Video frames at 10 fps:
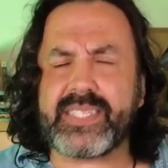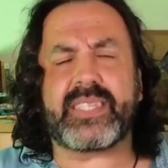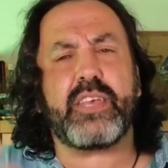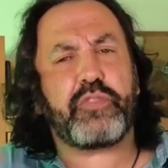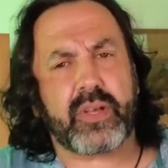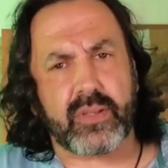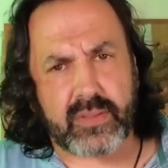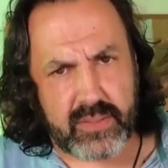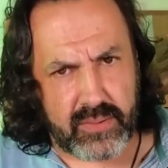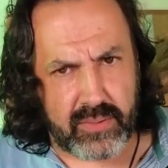
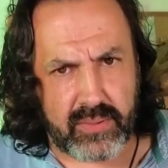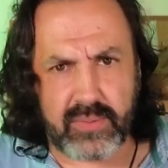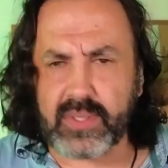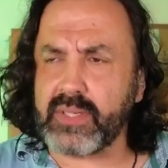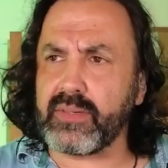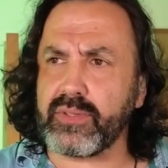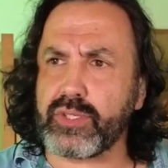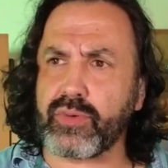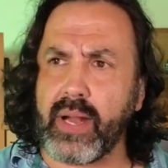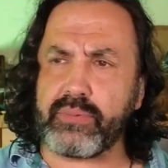difficult to
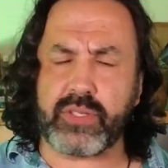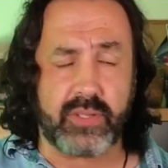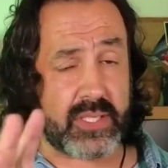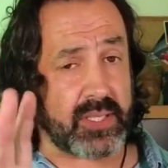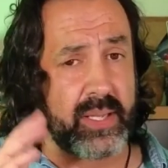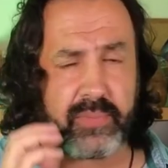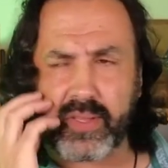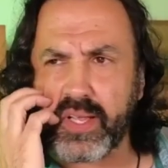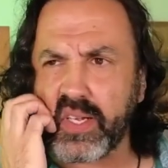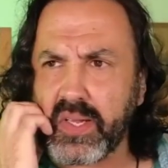describe. So this is
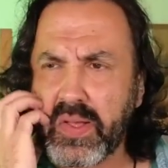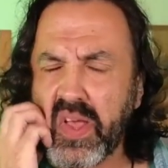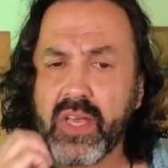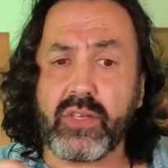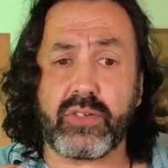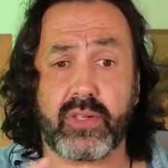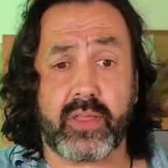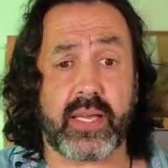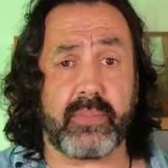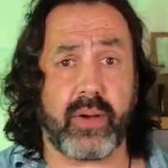something that you should
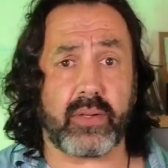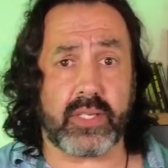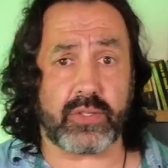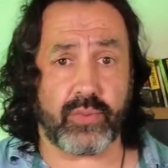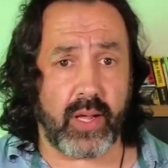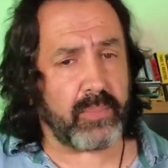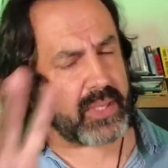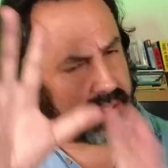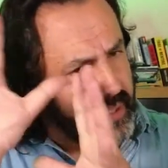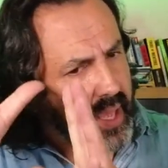think about as well.
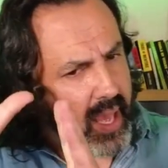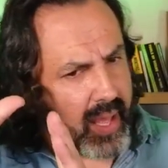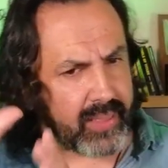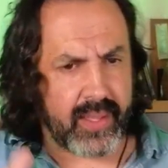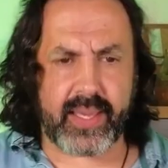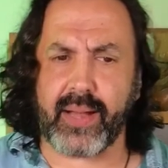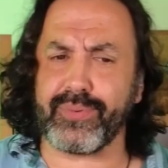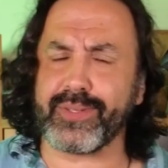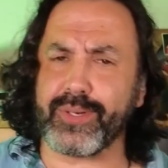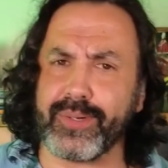But I think I
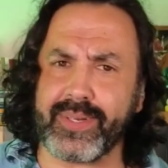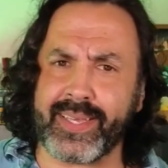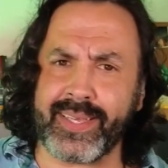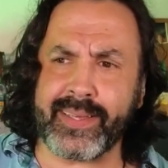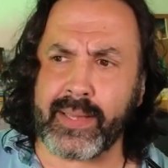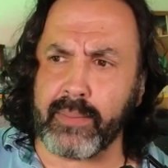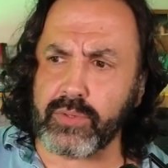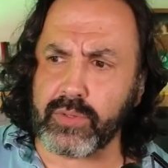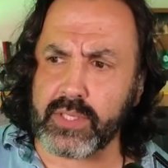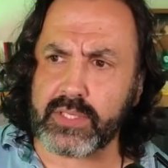will
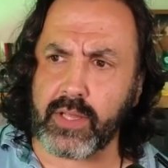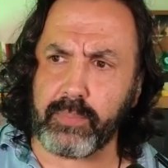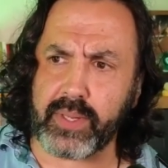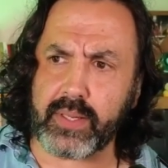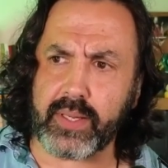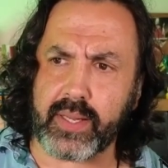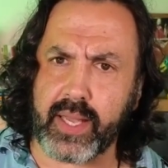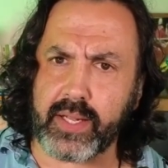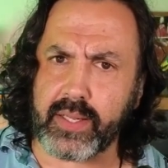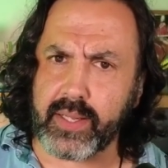come to this topic
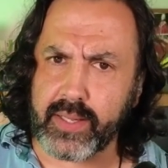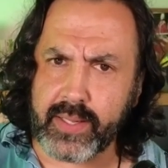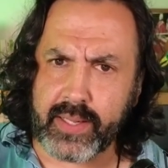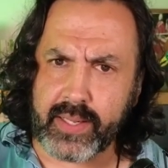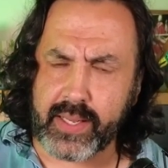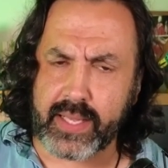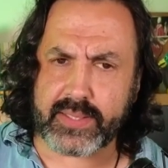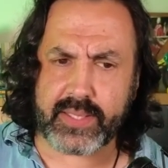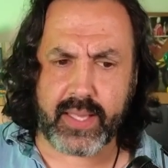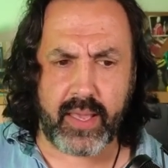again in a
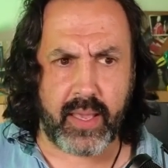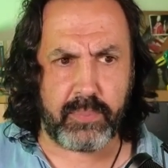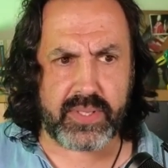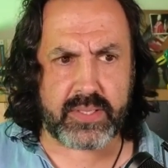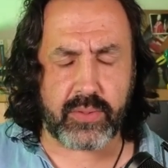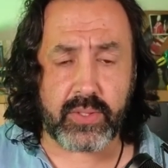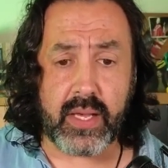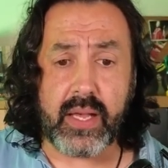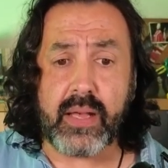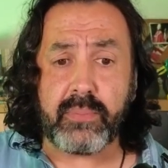next episode.
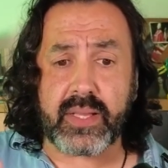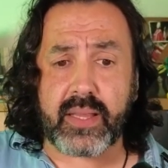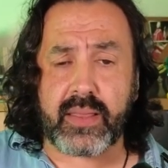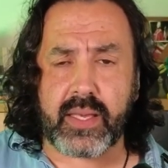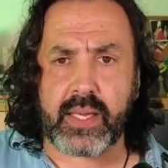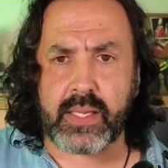But the thing